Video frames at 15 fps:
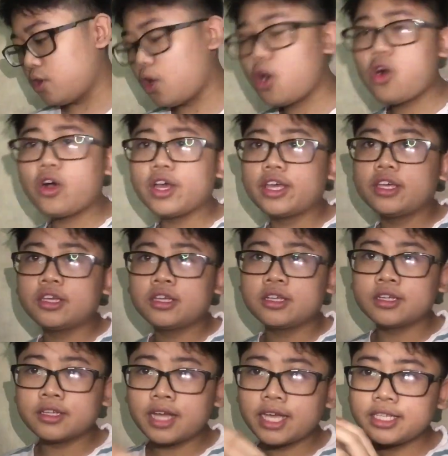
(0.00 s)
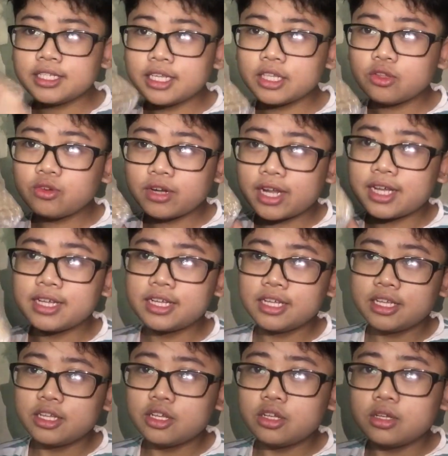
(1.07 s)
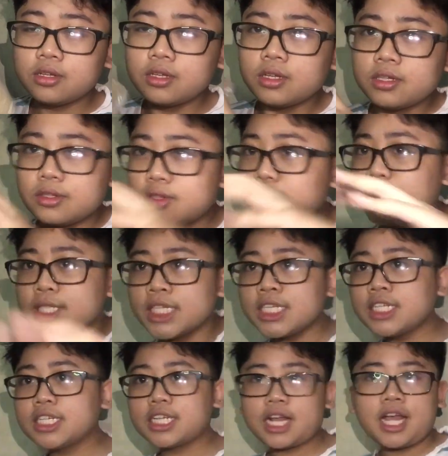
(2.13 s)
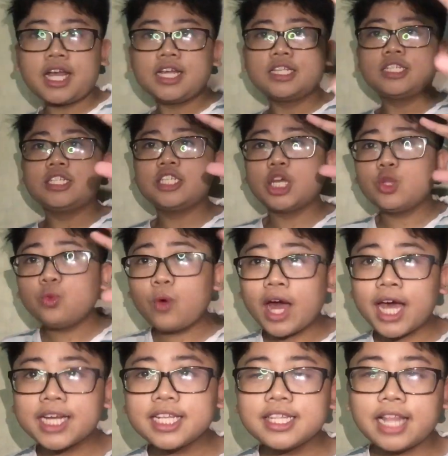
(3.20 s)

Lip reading: Okay, guys, eto na. Dumating siya January